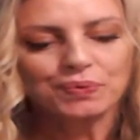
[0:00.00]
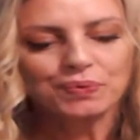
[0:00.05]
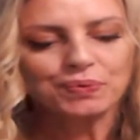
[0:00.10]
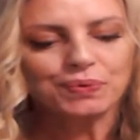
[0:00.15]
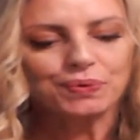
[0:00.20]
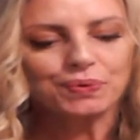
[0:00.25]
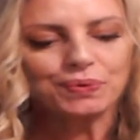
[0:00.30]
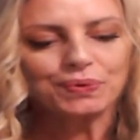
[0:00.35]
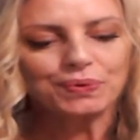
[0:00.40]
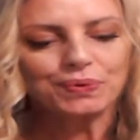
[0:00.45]

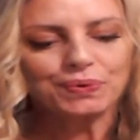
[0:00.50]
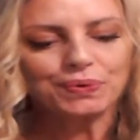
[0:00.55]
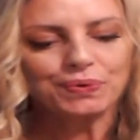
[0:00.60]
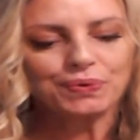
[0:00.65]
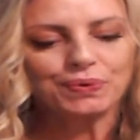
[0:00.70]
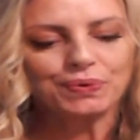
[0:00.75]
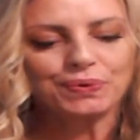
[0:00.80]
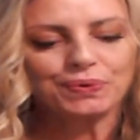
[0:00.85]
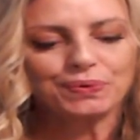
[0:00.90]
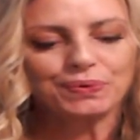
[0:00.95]

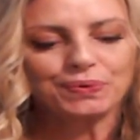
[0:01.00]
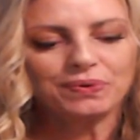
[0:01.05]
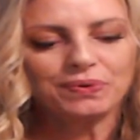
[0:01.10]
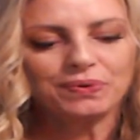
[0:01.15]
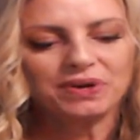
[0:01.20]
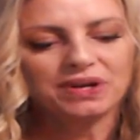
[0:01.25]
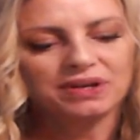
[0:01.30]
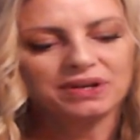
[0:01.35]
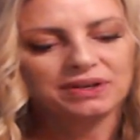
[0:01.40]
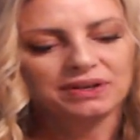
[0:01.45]
Ooh,
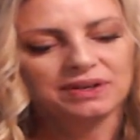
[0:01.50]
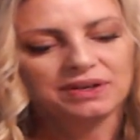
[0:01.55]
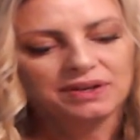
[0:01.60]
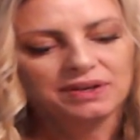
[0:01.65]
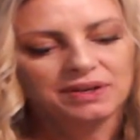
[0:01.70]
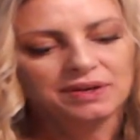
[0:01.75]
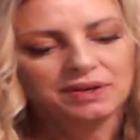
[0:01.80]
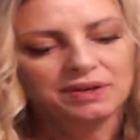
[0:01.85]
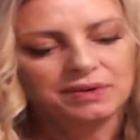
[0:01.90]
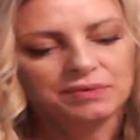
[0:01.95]

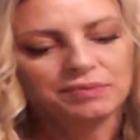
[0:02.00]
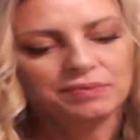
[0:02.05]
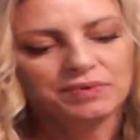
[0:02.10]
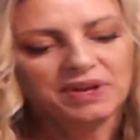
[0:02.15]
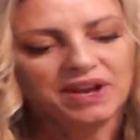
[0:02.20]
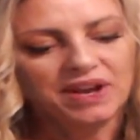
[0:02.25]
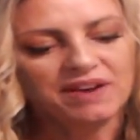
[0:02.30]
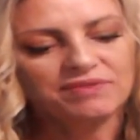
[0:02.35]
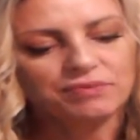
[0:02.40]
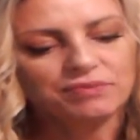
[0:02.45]
we
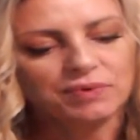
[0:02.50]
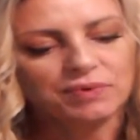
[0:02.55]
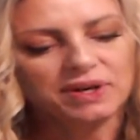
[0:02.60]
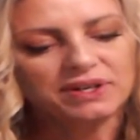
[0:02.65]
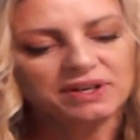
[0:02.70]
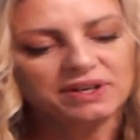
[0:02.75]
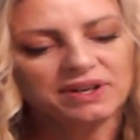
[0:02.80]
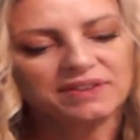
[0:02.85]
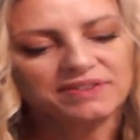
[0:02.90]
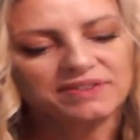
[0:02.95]
have
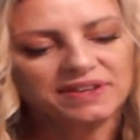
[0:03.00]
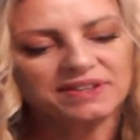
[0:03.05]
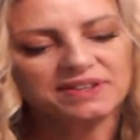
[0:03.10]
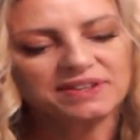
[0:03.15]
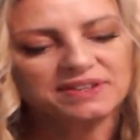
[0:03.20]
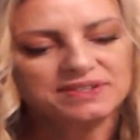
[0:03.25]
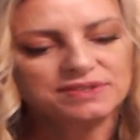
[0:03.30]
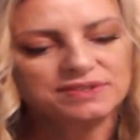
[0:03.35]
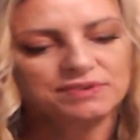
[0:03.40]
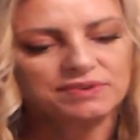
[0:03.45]
one. I think
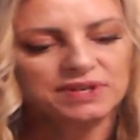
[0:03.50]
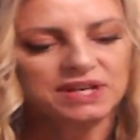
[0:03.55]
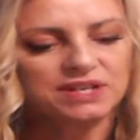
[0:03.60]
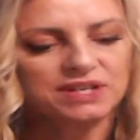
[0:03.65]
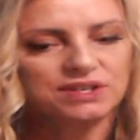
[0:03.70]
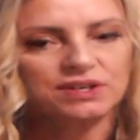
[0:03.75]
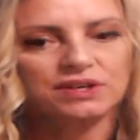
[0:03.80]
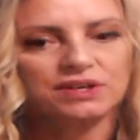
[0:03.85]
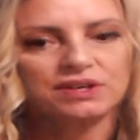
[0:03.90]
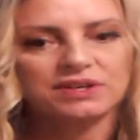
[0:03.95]
it's already
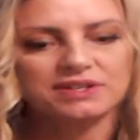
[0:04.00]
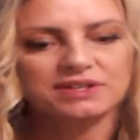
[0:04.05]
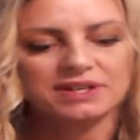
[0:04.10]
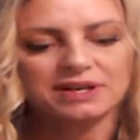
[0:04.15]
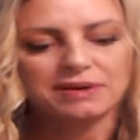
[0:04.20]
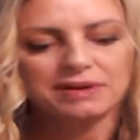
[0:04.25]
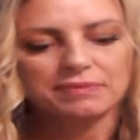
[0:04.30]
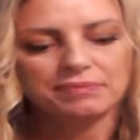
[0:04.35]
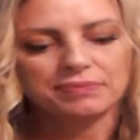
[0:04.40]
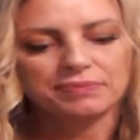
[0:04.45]
turned up.